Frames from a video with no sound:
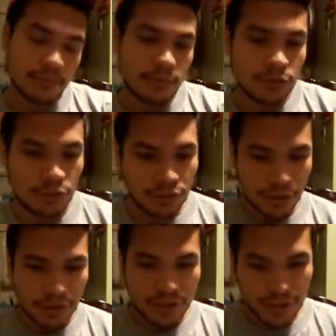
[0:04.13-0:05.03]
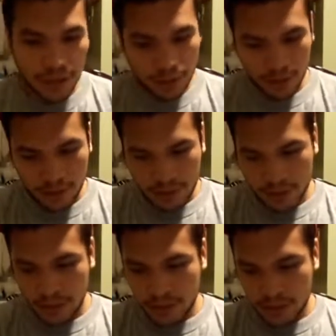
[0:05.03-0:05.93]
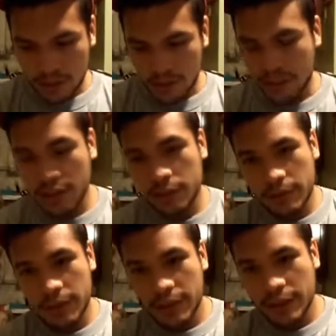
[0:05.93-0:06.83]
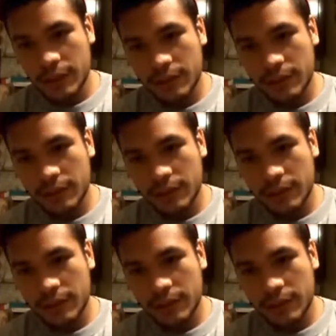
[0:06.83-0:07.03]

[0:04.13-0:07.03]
So to understand the history,